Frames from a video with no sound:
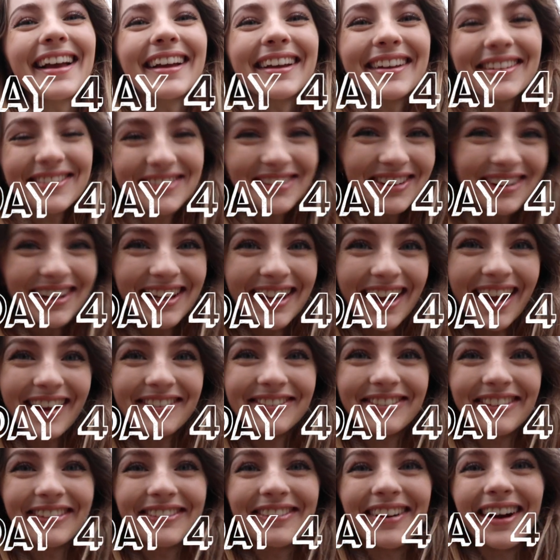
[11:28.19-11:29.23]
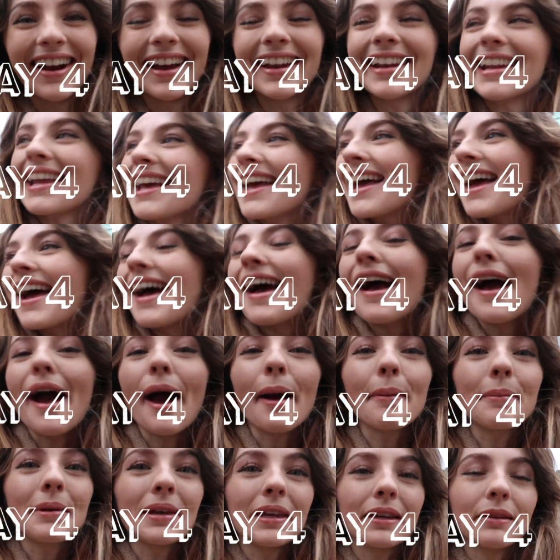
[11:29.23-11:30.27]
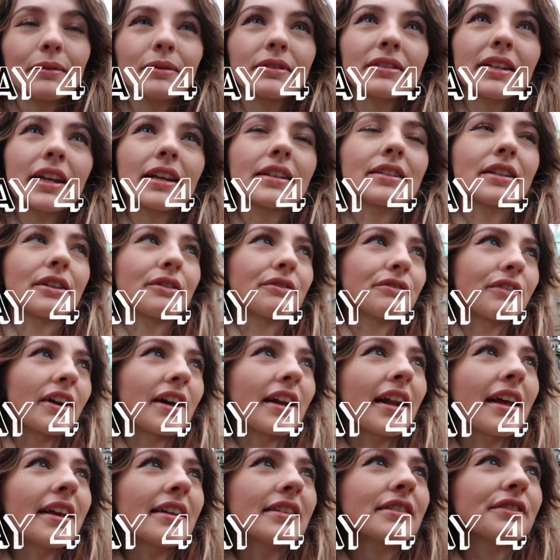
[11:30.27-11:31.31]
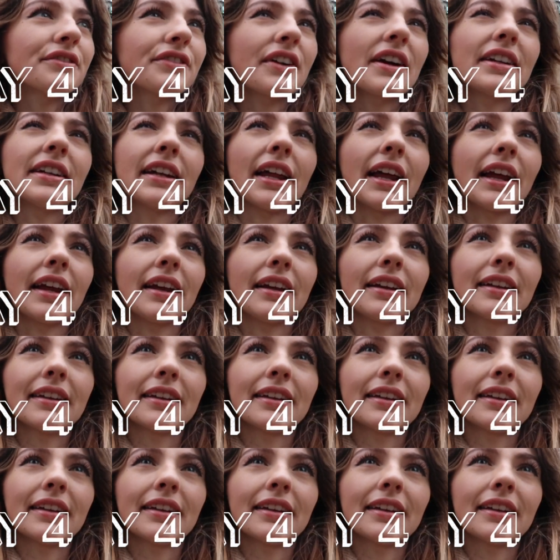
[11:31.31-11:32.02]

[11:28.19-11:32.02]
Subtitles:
Good morning, everyone. Happy day, is it Friday? It's a Friday.